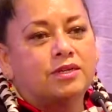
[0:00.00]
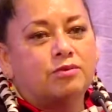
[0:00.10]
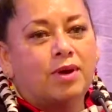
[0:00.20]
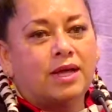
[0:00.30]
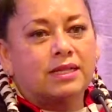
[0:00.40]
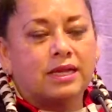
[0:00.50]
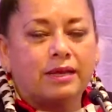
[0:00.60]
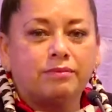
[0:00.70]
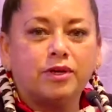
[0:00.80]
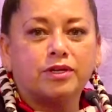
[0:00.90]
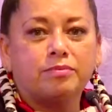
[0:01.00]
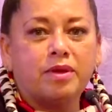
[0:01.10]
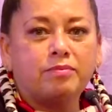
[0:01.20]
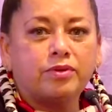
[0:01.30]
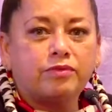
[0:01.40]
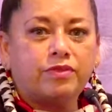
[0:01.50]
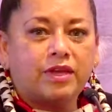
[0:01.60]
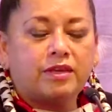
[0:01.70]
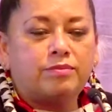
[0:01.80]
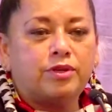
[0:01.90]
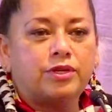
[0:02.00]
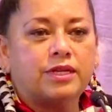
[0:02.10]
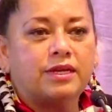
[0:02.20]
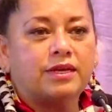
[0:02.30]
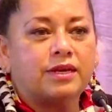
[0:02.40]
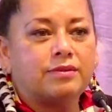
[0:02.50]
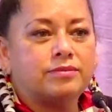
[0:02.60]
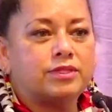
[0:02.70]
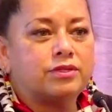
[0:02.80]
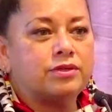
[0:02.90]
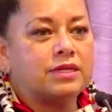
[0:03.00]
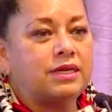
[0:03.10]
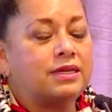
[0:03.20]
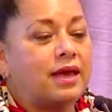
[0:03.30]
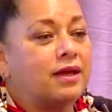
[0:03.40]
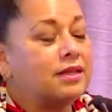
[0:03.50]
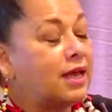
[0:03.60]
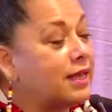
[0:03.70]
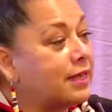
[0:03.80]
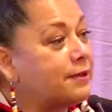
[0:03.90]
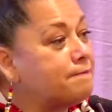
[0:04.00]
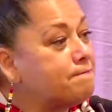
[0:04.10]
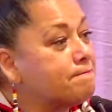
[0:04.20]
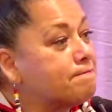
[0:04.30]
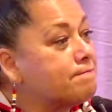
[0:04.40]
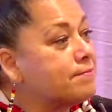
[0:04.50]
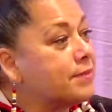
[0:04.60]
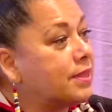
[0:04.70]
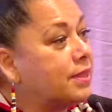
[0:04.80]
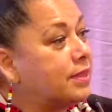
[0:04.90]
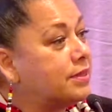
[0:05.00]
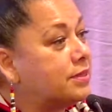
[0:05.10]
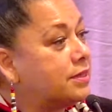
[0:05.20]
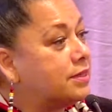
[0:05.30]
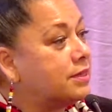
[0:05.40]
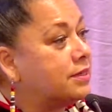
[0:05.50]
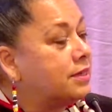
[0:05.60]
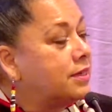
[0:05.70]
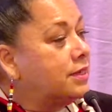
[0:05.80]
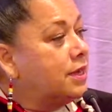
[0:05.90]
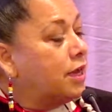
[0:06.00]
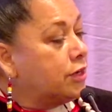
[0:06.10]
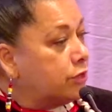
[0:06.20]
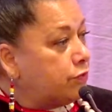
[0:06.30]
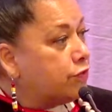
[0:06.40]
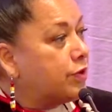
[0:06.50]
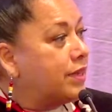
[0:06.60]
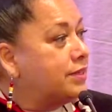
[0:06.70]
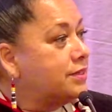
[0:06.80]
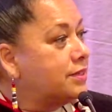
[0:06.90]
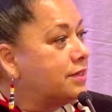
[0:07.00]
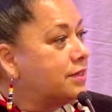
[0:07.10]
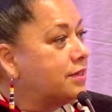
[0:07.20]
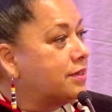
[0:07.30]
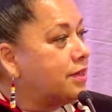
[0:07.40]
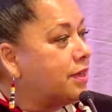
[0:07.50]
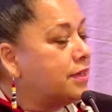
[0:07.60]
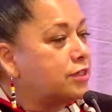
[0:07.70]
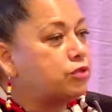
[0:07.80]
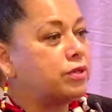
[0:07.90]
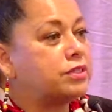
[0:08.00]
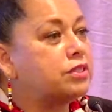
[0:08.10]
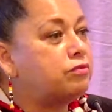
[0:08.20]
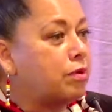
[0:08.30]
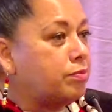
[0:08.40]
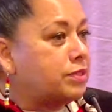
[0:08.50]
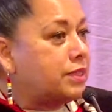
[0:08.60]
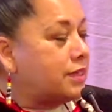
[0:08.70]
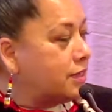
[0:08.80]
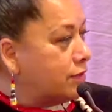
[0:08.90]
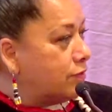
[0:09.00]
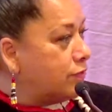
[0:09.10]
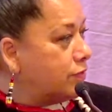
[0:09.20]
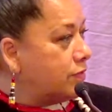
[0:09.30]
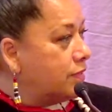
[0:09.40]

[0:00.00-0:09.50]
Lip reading: While I am not a member of that community, I am certainly an ally and a good friend and a trusted representative